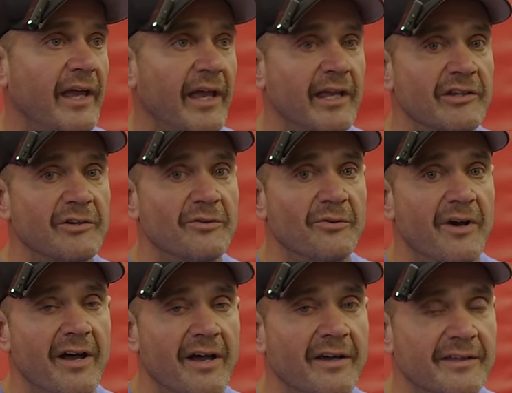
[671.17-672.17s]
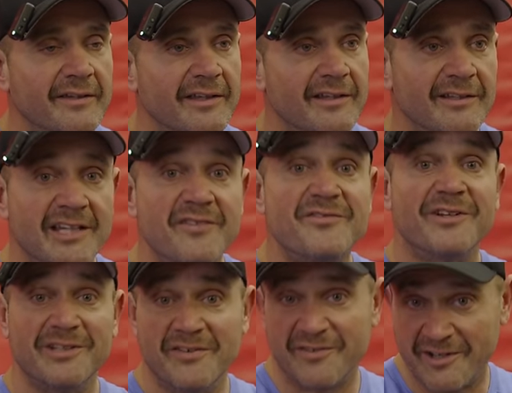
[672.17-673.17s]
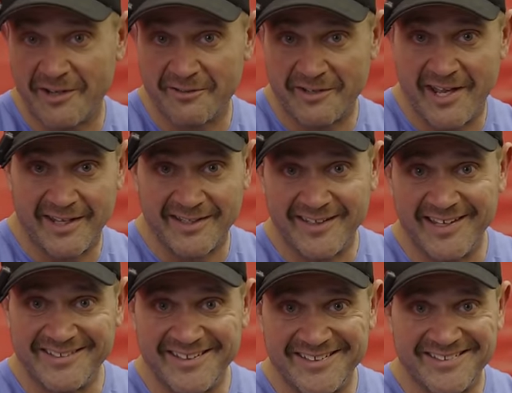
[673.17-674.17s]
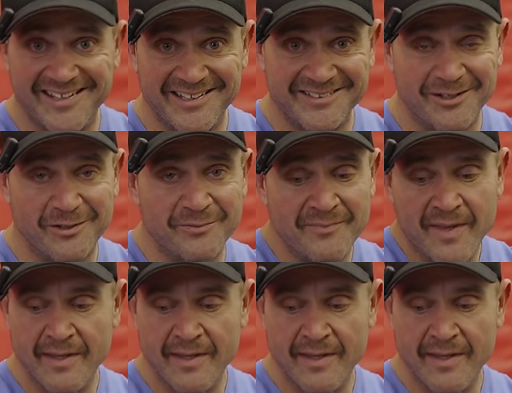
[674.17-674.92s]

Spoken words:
And you live to lift another day, as they say. So